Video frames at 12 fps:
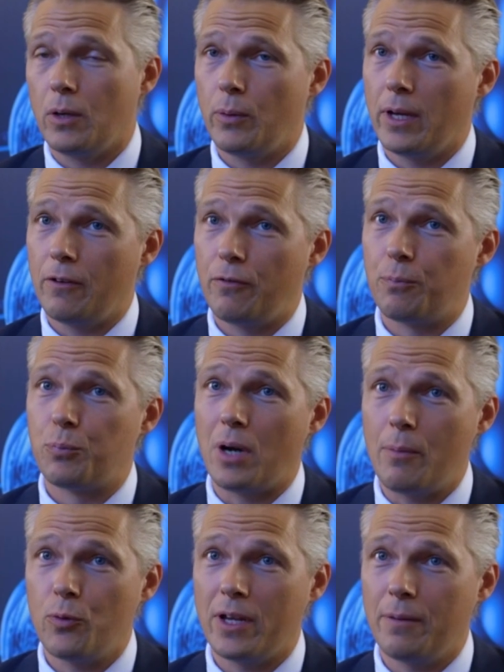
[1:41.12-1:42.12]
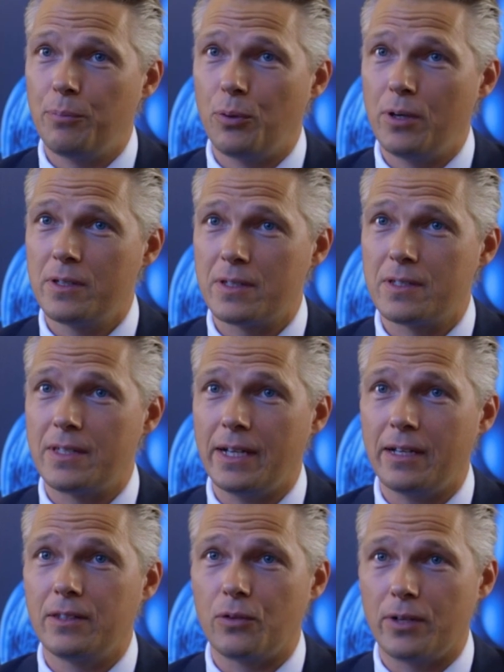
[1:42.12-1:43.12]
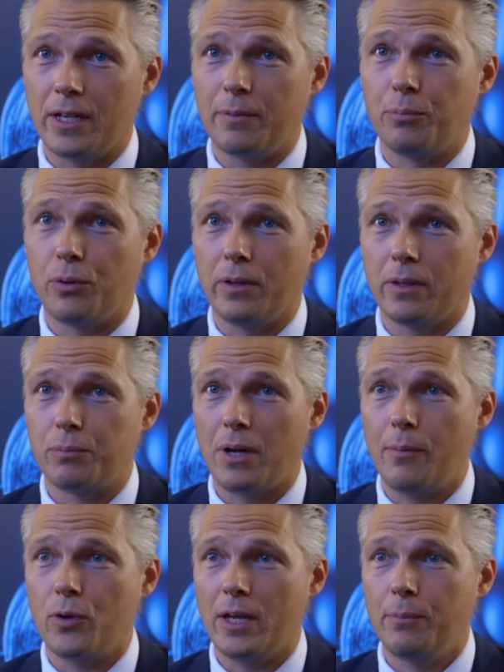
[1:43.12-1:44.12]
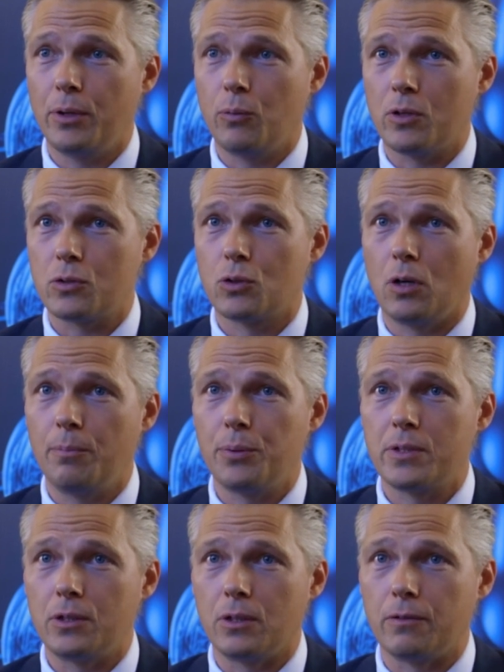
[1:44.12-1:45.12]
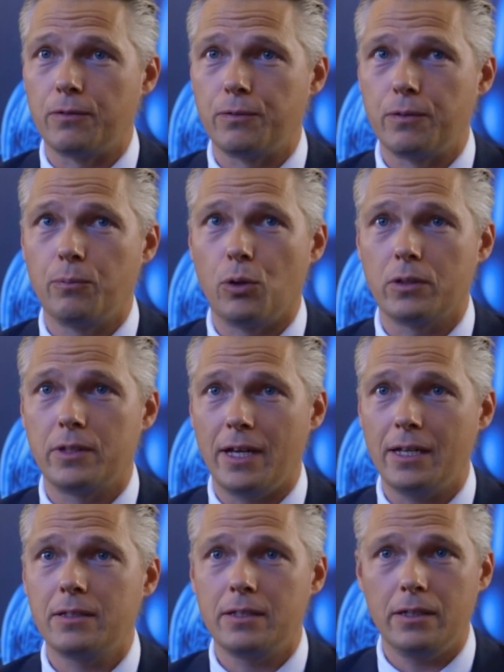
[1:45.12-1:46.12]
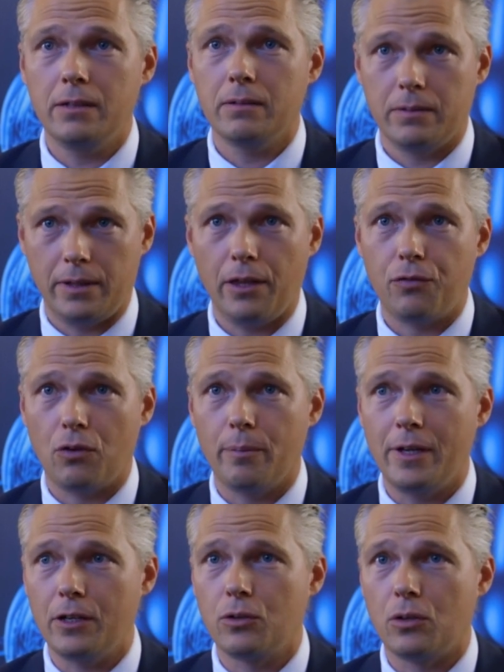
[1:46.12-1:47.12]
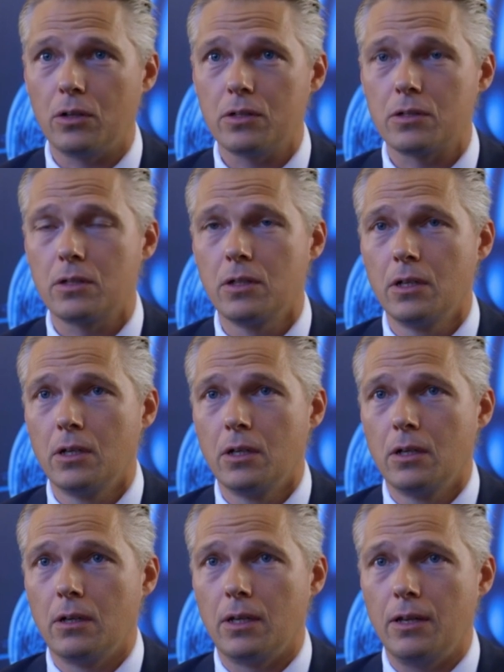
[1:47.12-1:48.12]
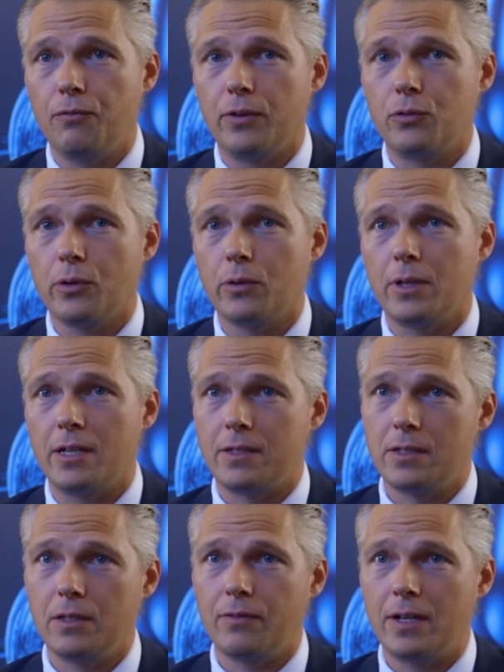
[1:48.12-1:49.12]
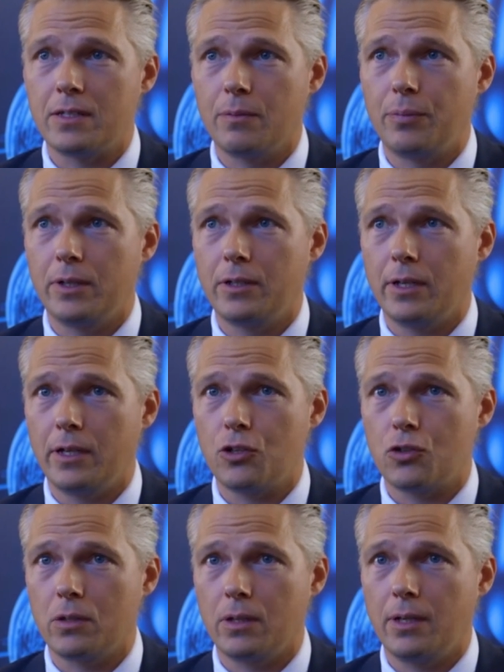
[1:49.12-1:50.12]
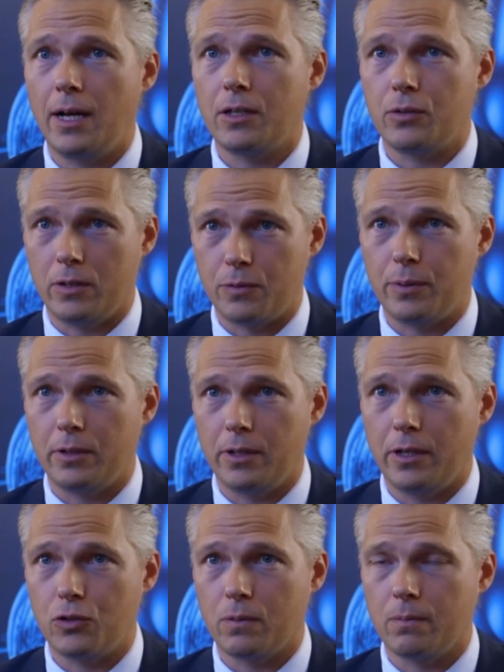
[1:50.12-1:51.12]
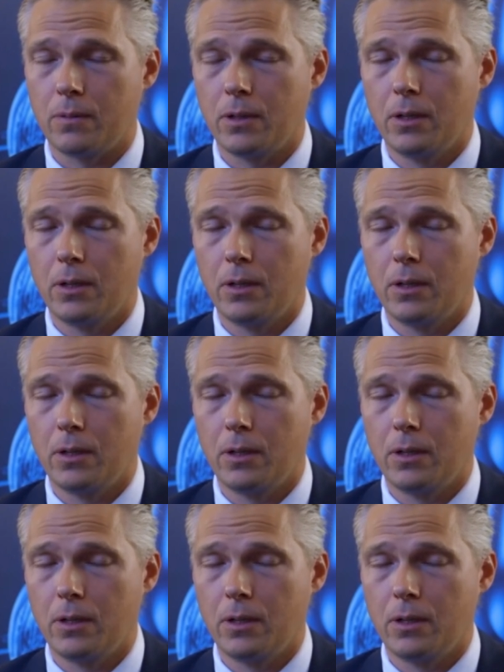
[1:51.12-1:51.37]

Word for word: yeah, we have primary endpoints and secondary endpoint. The primary endpoint was a composite of mortality, death from any cause, left ventricular assist device implantation and heart transplantation.